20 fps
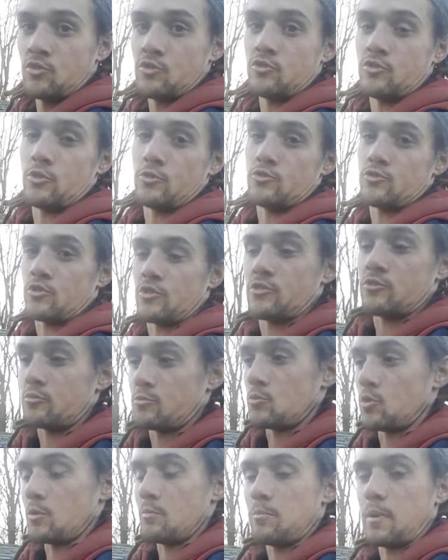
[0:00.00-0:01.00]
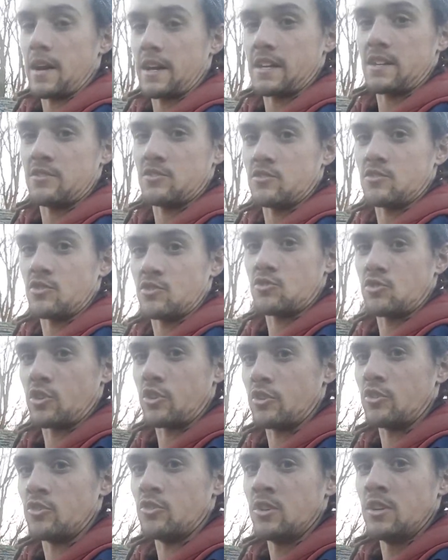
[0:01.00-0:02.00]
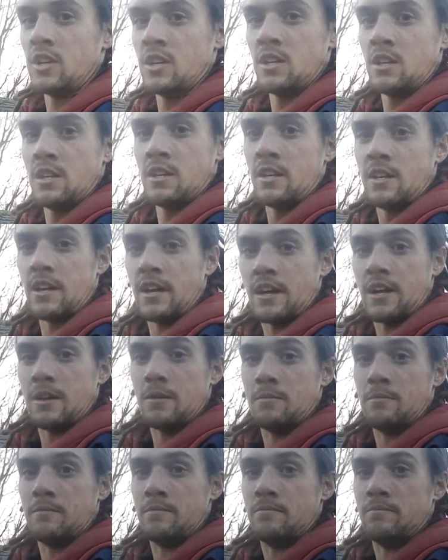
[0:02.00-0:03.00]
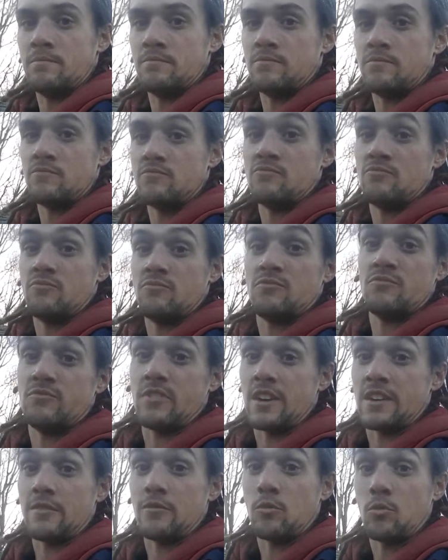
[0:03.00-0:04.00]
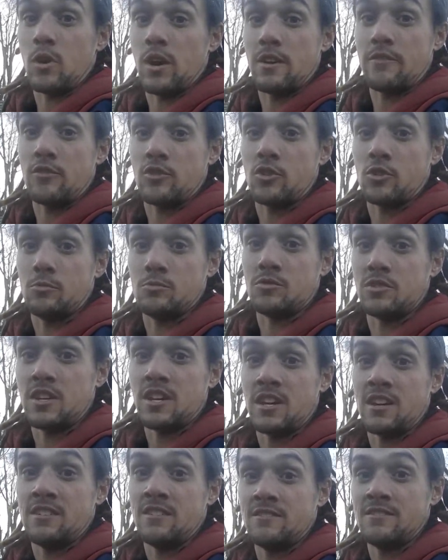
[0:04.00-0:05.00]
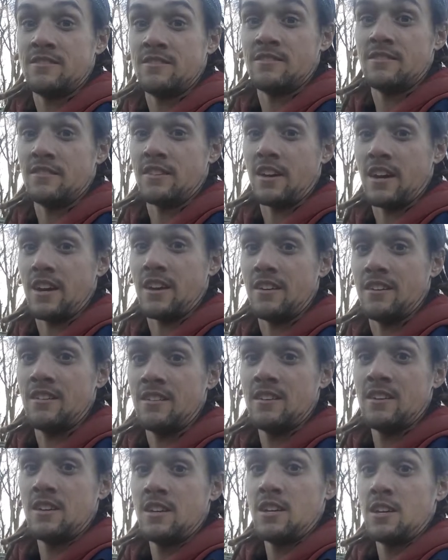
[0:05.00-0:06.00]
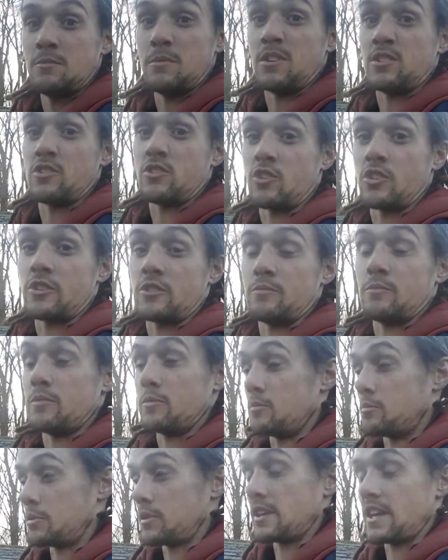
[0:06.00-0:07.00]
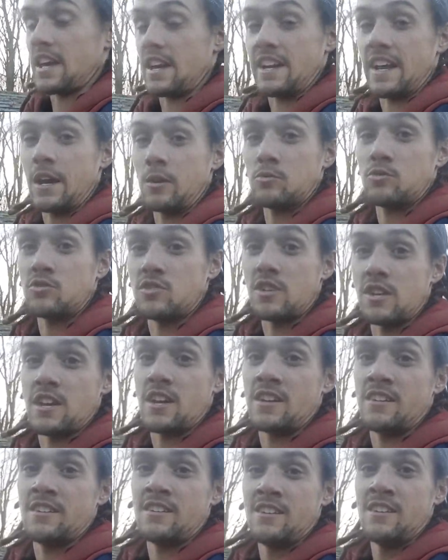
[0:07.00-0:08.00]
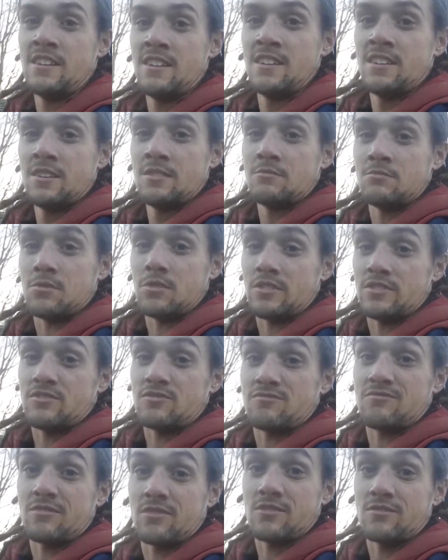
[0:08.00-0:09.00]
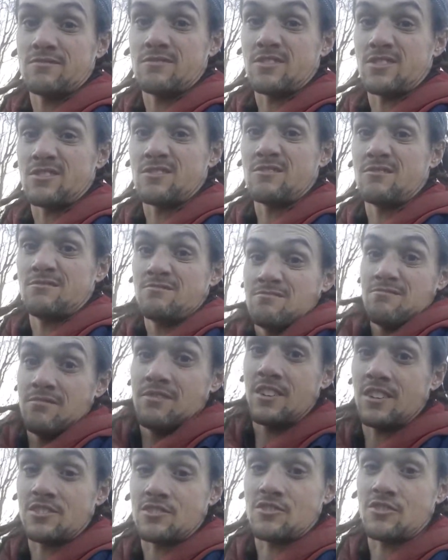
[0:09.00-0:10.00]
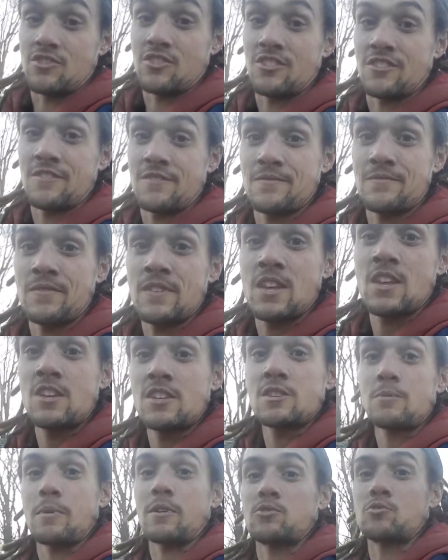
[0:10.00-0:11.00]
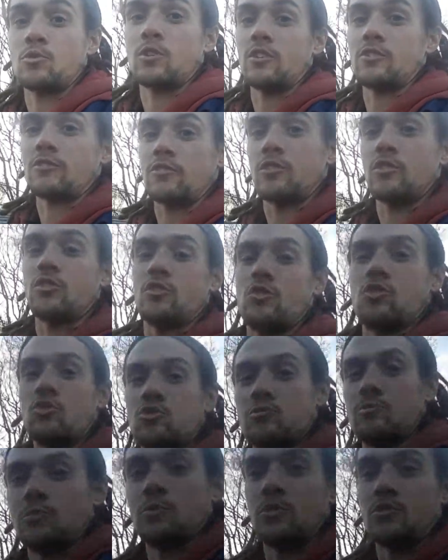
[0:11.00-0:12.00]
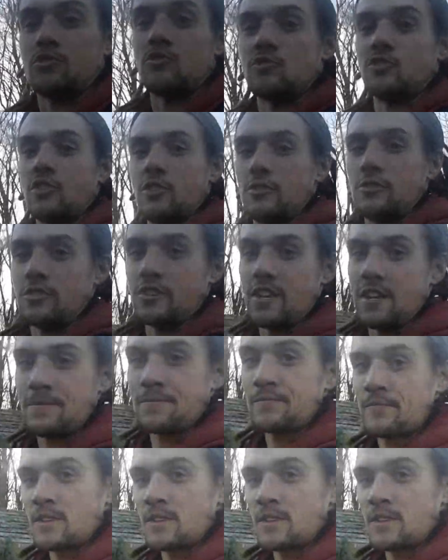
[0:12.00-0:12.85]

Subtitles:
nutrients going back into the soil, ready for whatever comes here. I don't know, you probably get an house here, but it's, I don't know. Depends what the customer wants to do, doesn't it?